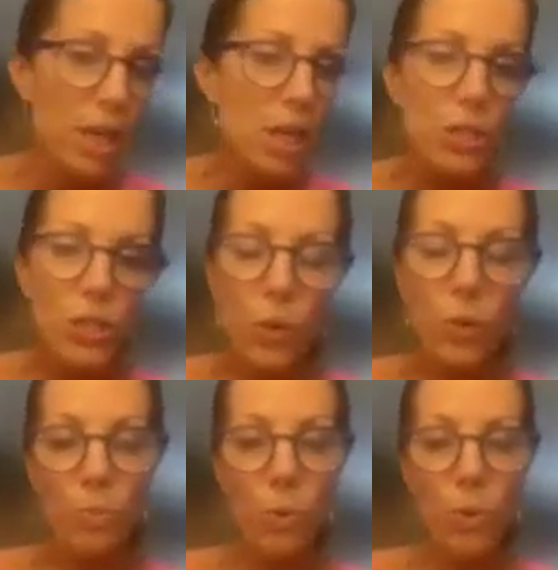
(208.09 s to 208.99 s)
So
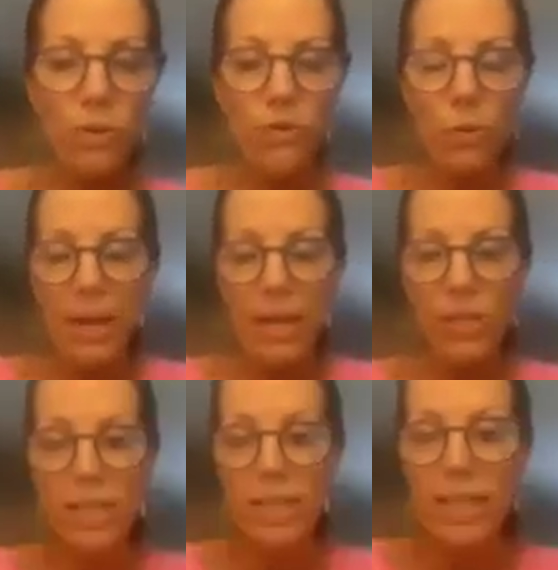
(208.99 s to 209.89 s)
important for
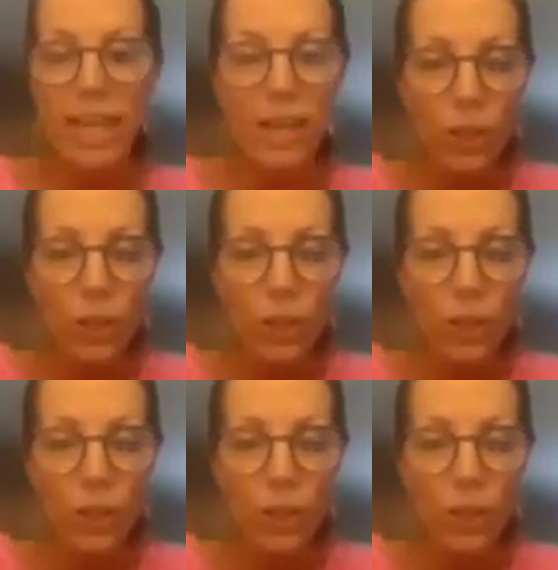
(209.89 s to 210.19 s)
patients today to